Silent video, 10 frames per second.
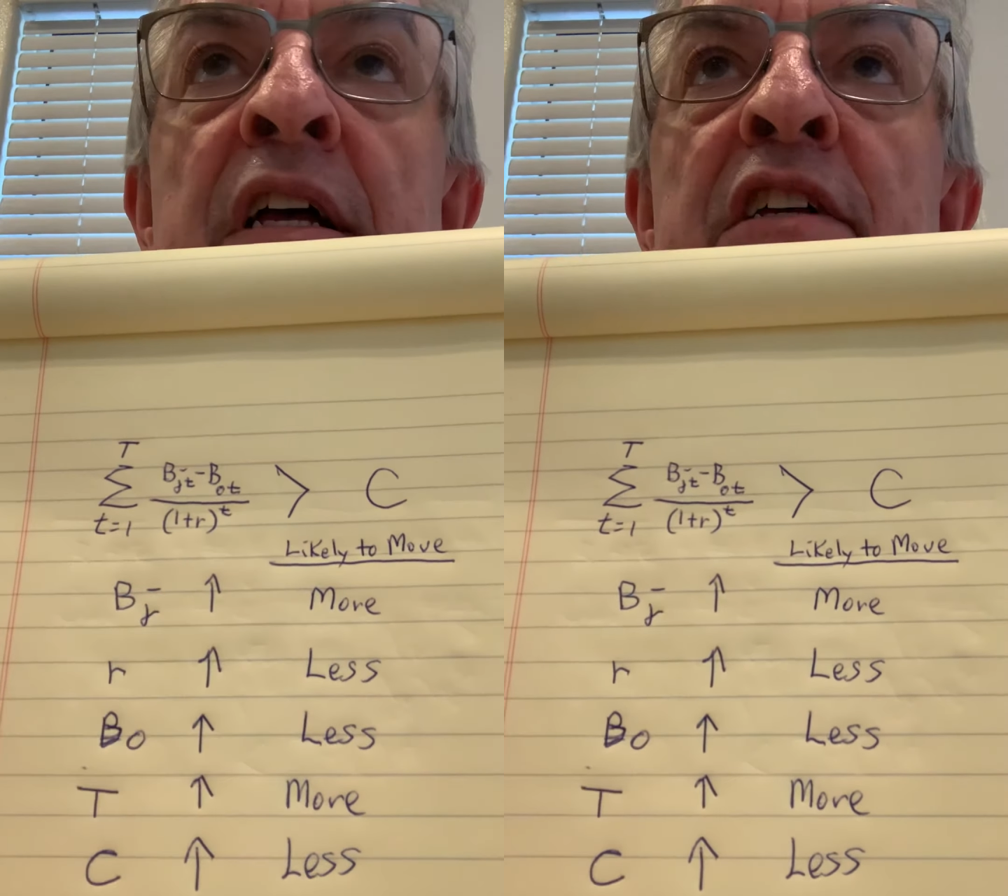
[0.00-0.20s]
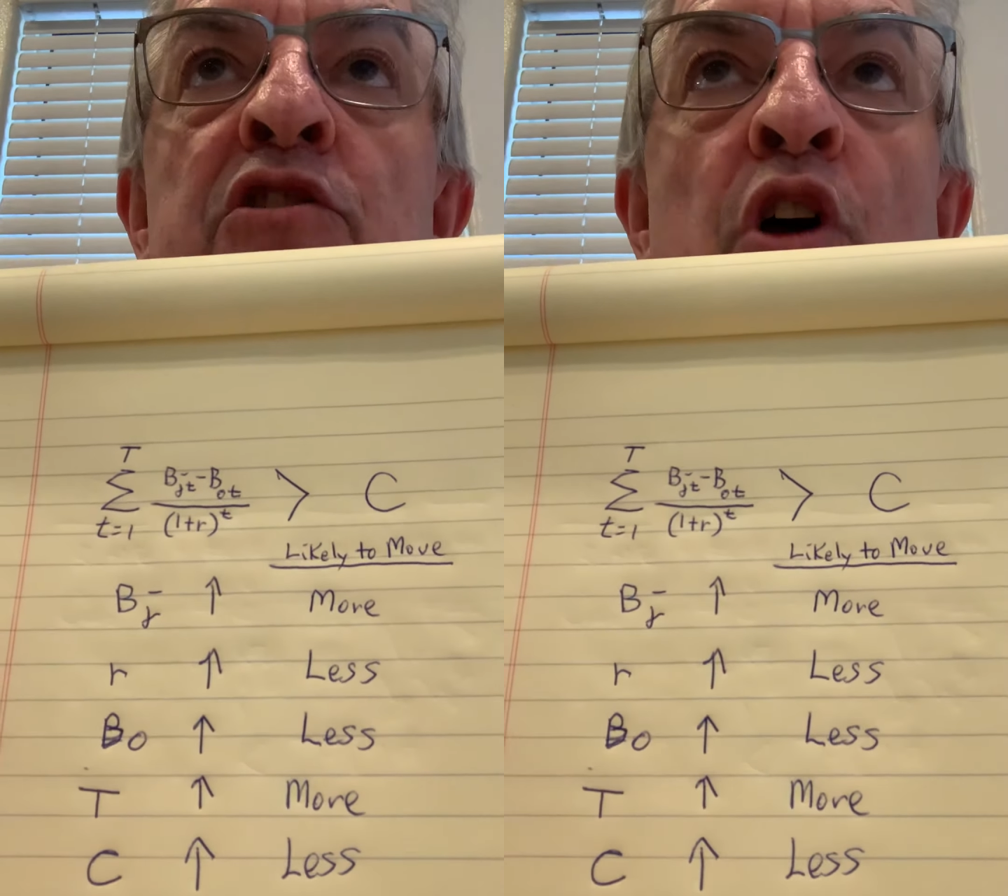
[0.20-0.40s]

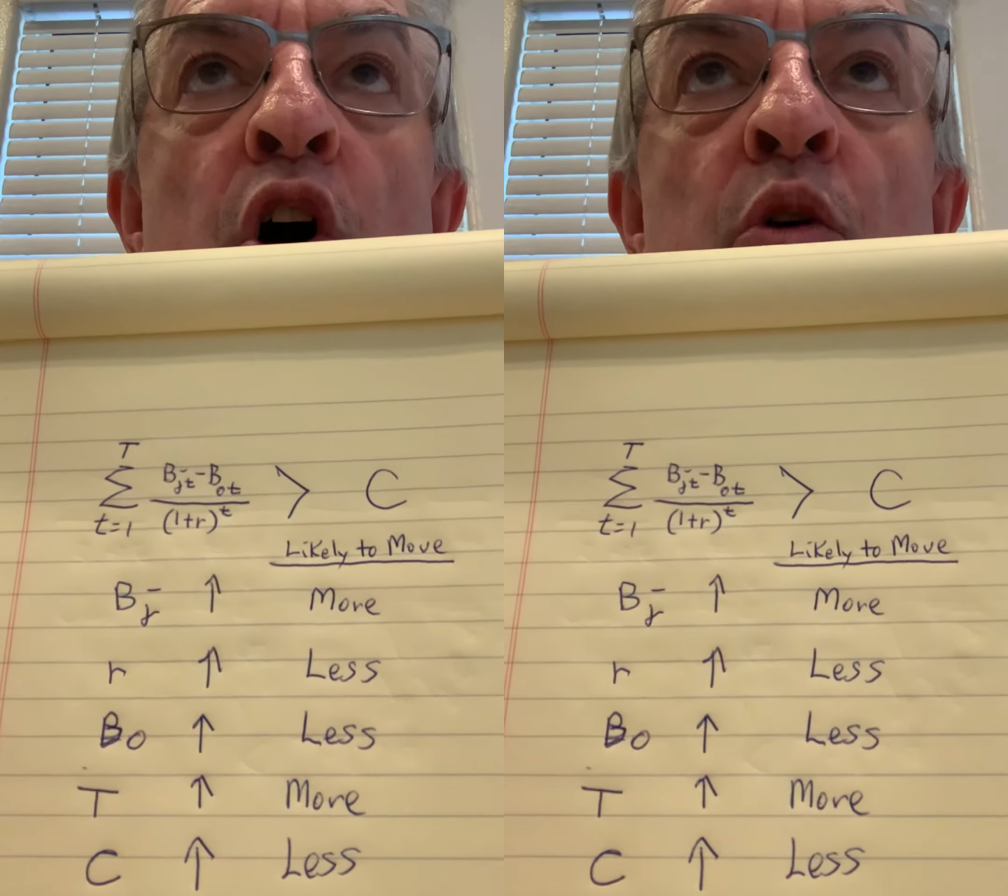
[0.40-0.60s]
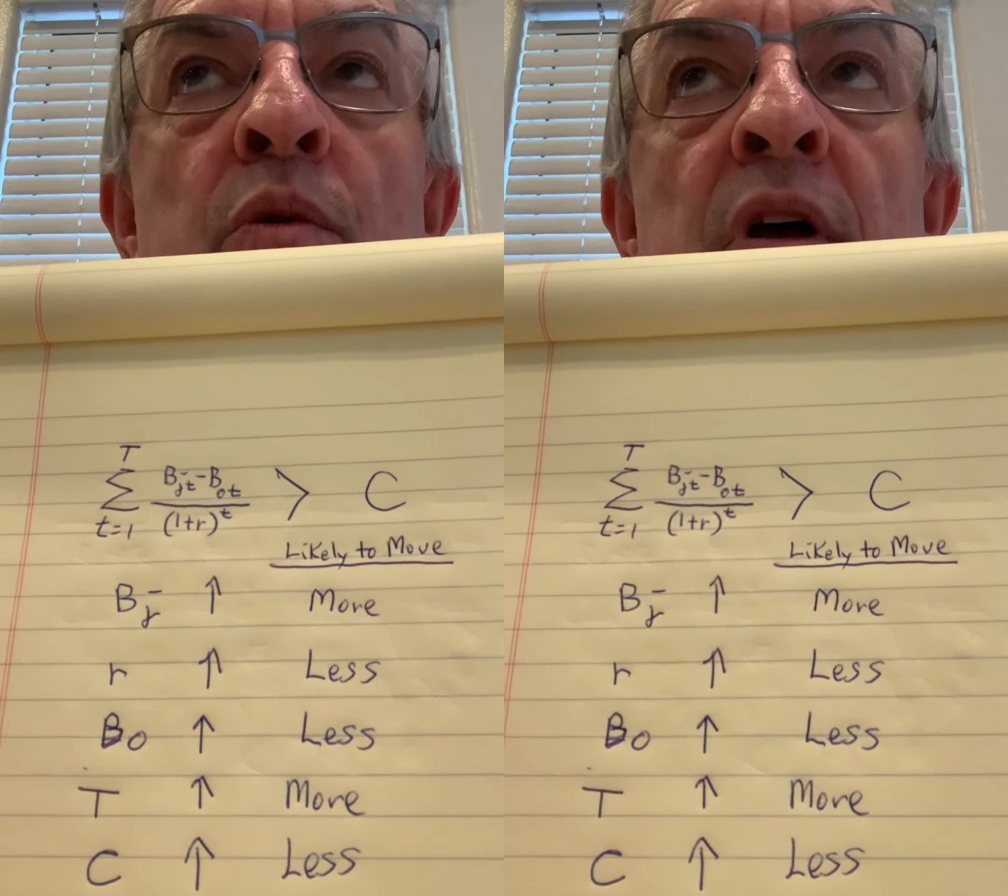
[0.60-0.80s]

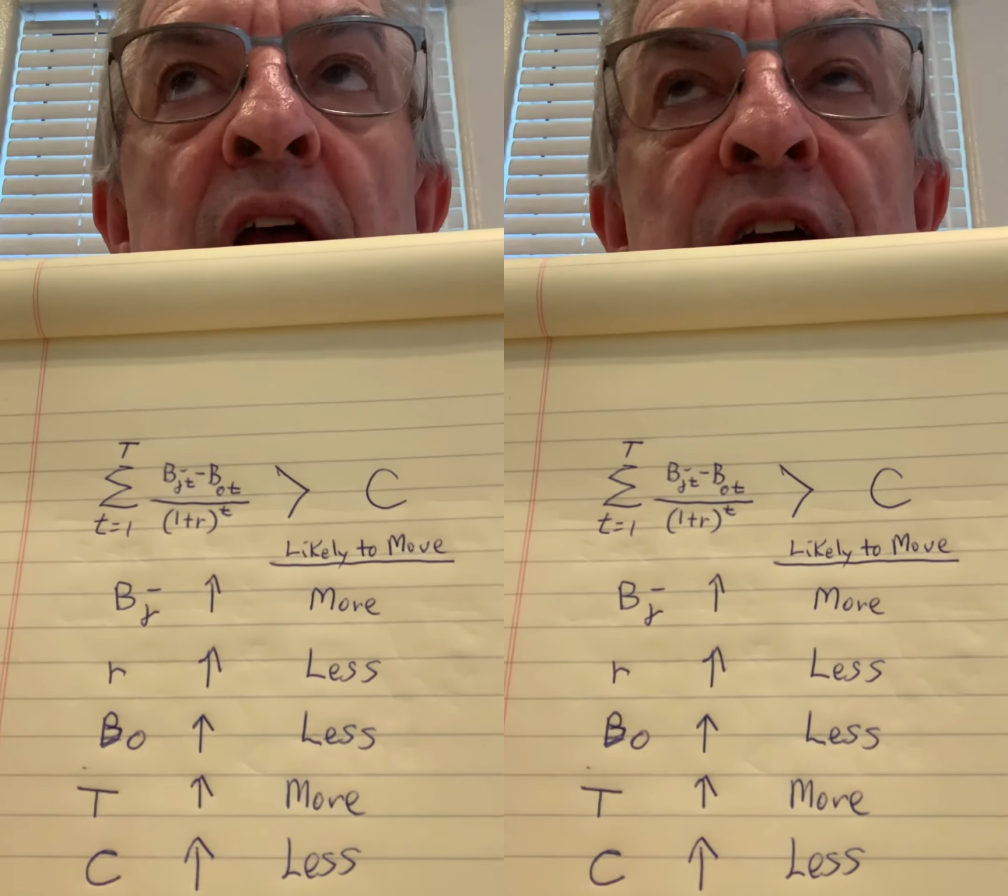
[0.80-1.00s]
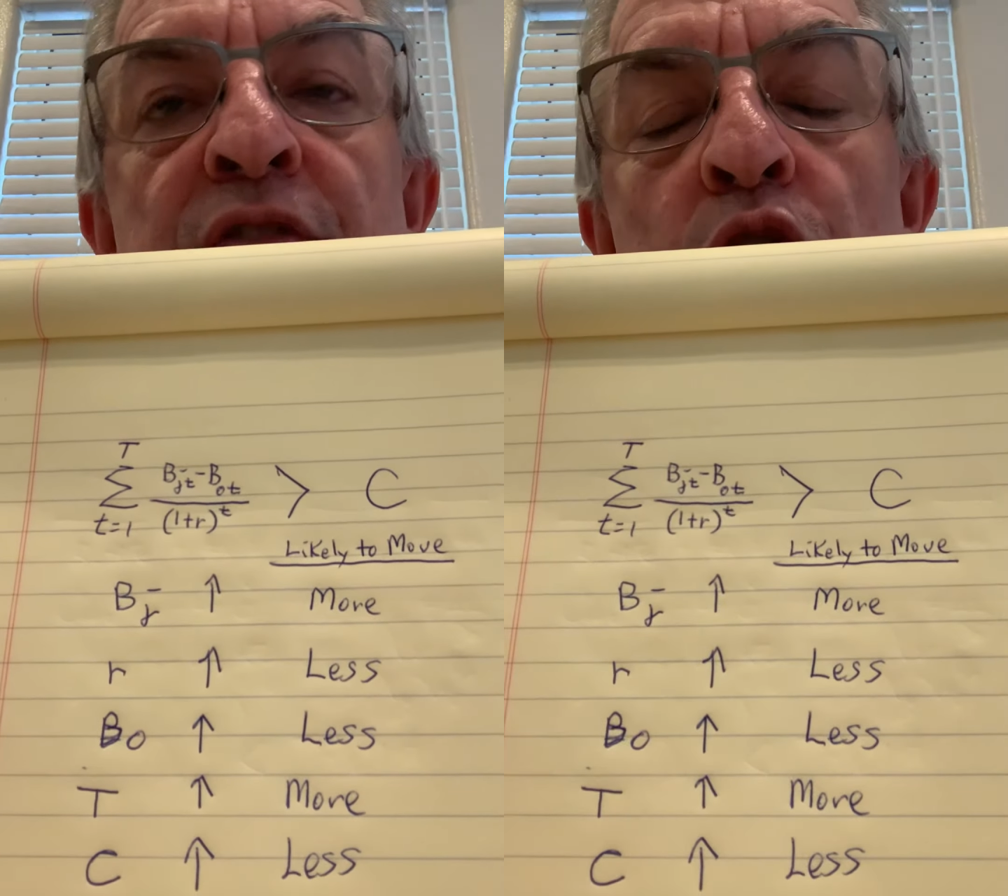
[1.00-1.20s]
So
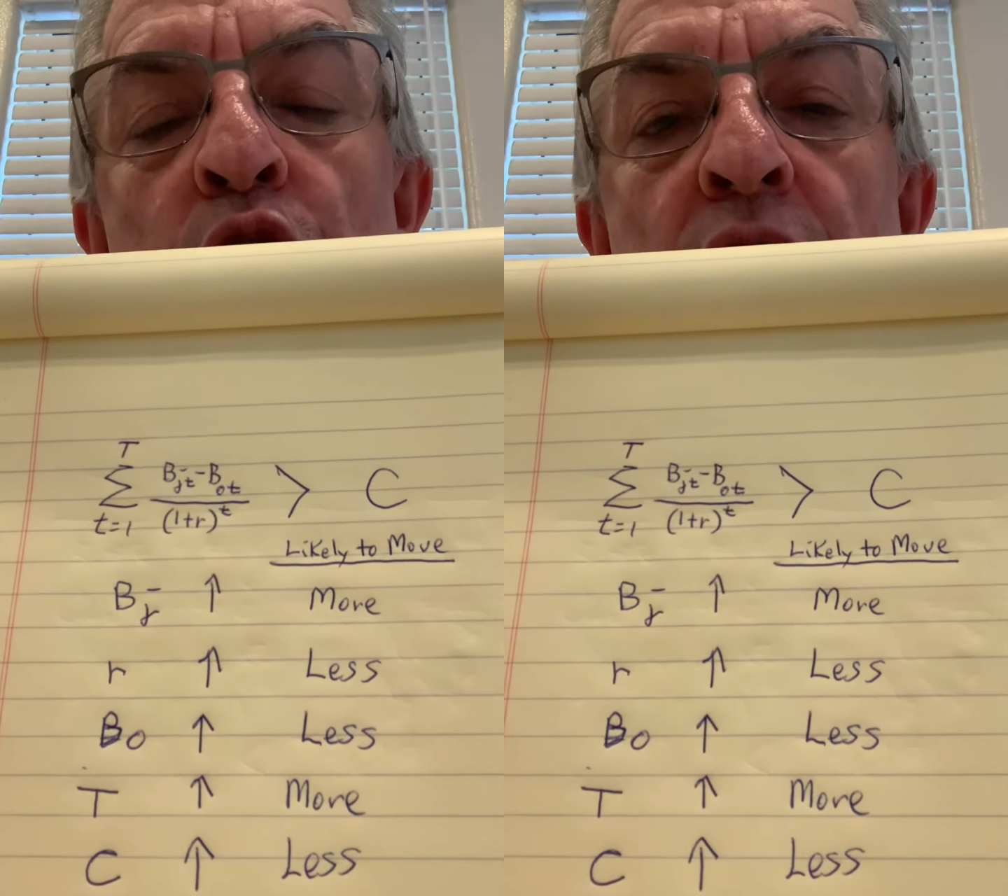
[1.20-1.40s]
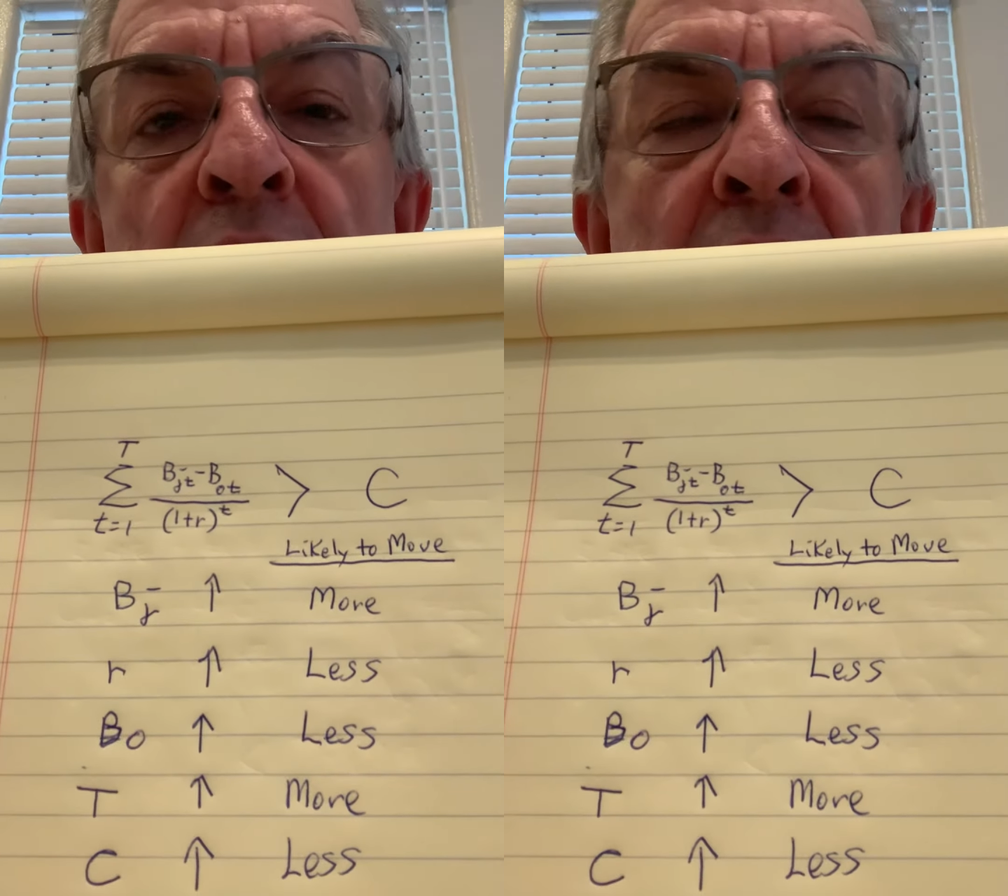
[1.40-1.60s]
if you're
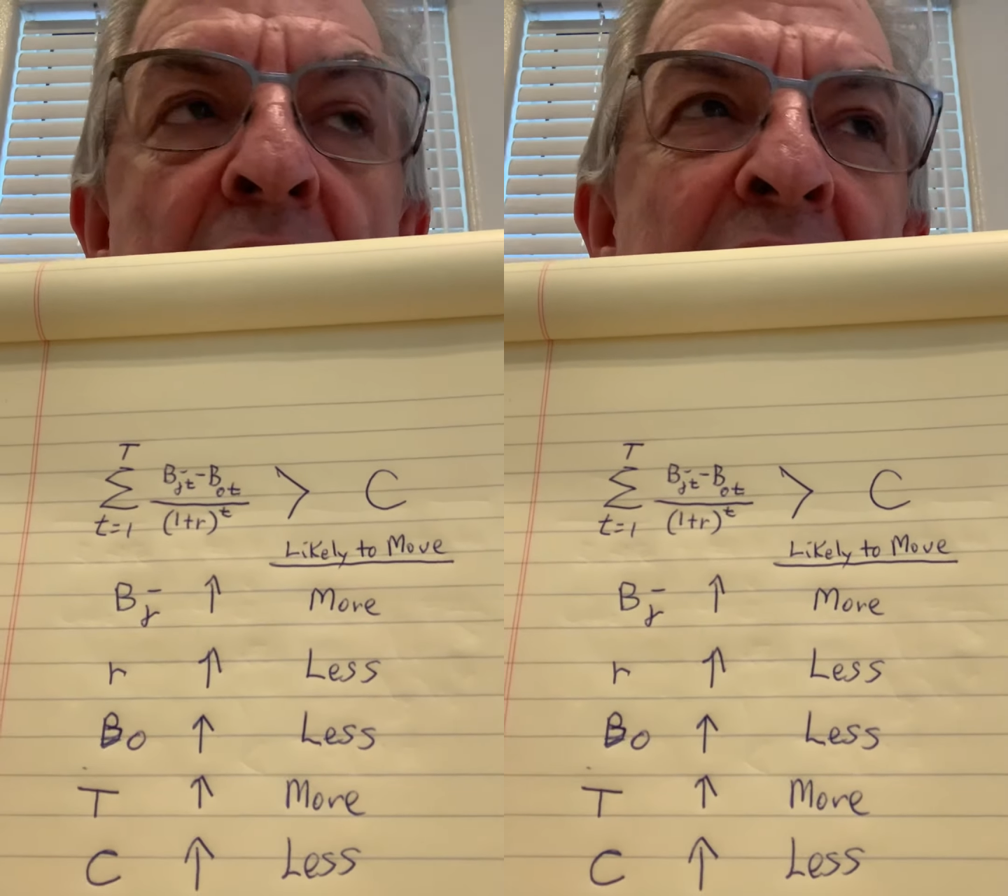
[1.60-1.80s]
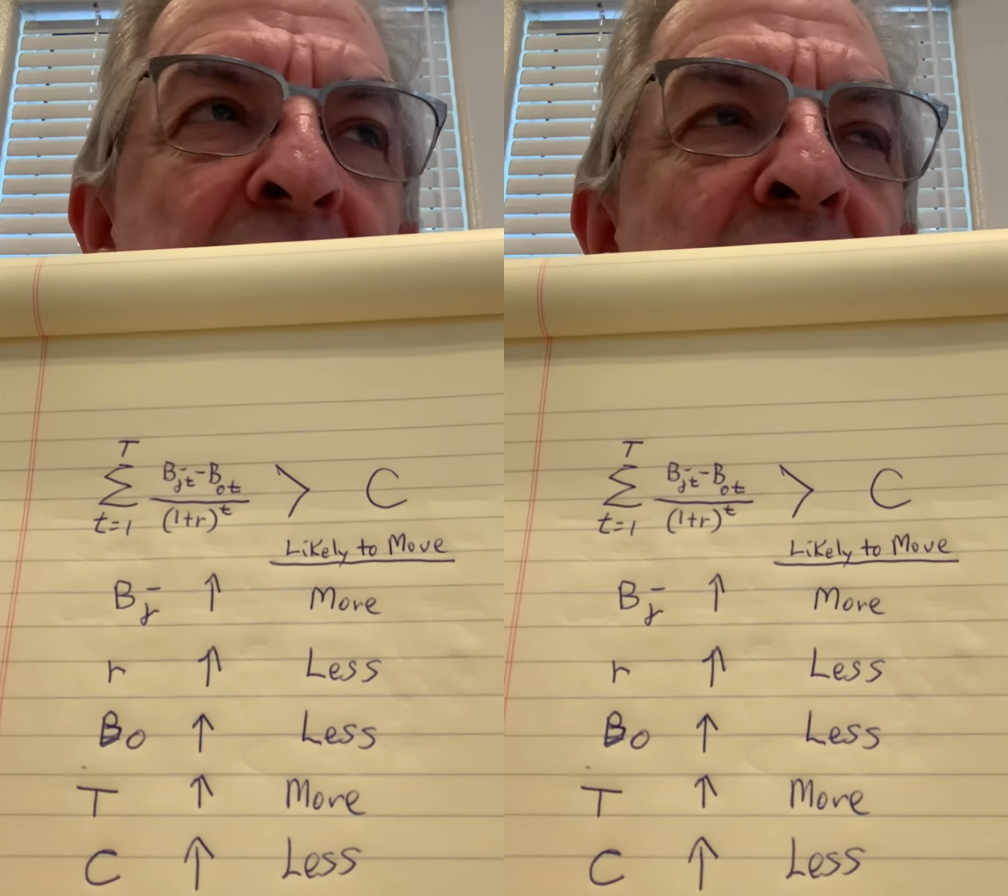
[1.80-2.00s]
looking at,